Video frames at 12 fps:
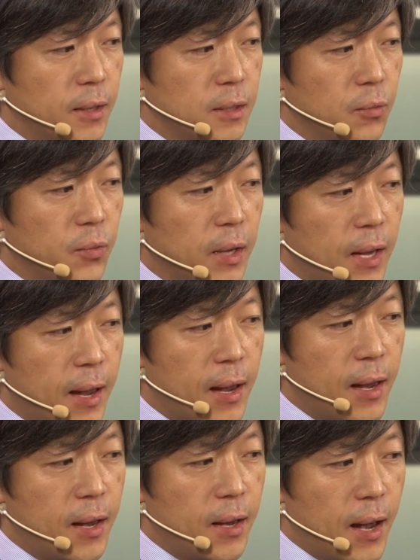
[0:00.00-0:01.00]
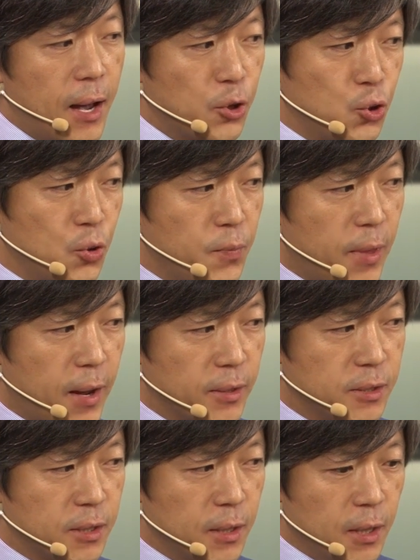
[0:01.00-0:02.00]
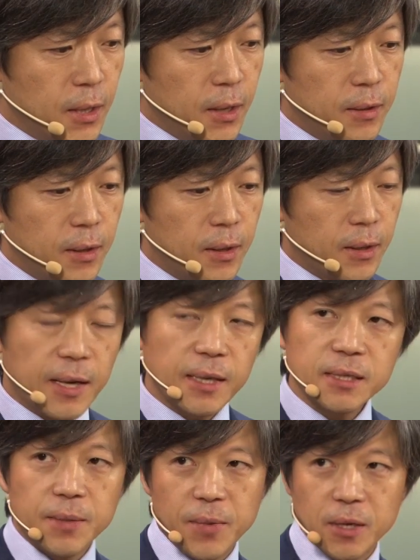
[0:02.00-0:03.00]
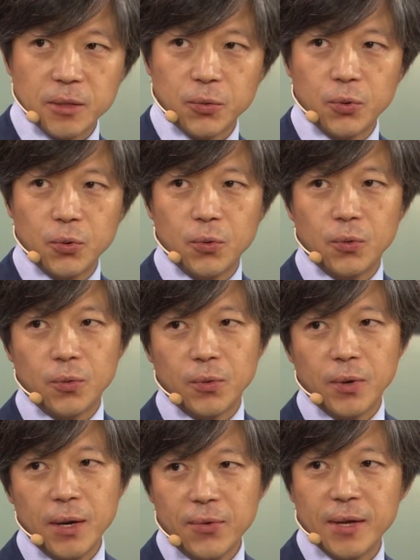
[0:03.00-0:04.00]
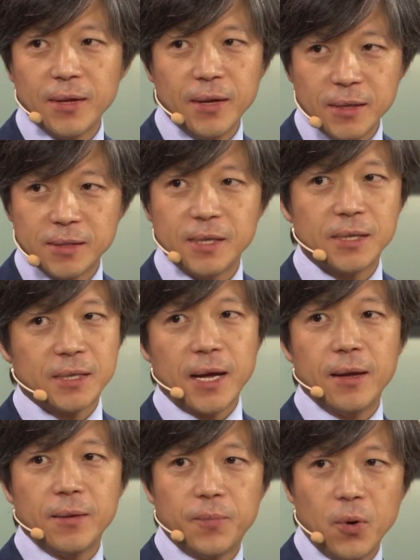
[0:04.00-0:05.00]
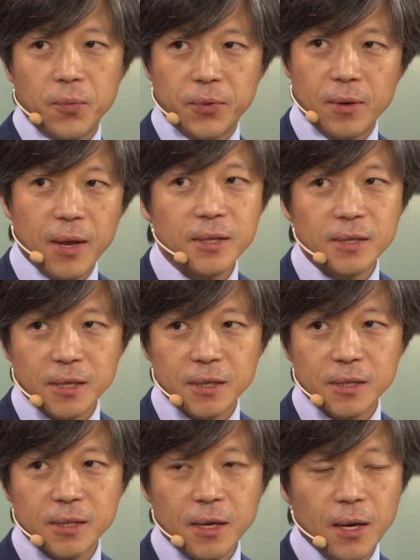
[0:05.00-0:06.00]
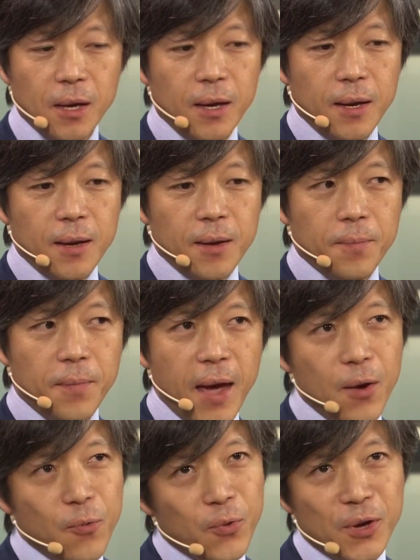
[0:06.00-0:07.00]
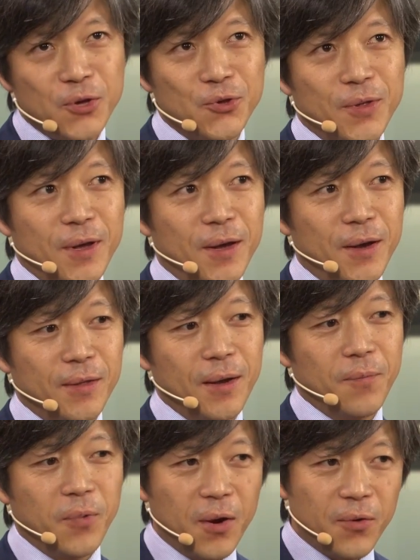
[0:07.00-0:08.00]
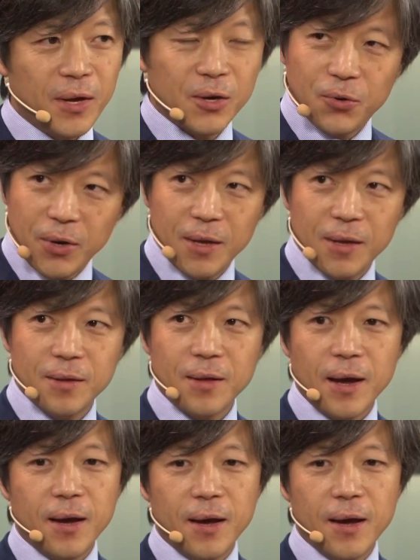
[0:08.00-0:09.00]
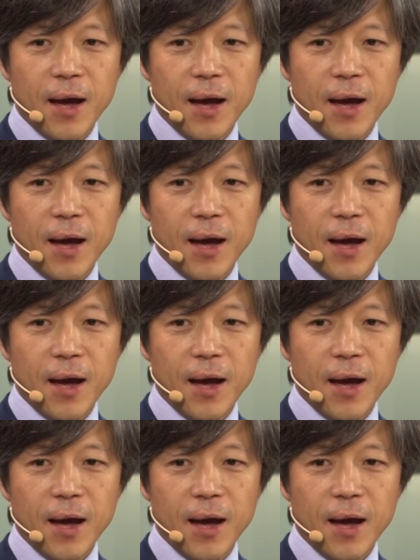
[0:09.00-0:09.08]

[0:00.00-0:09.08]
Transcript: that, we assumed that the customers who really need this type of the lenses may wish the very clean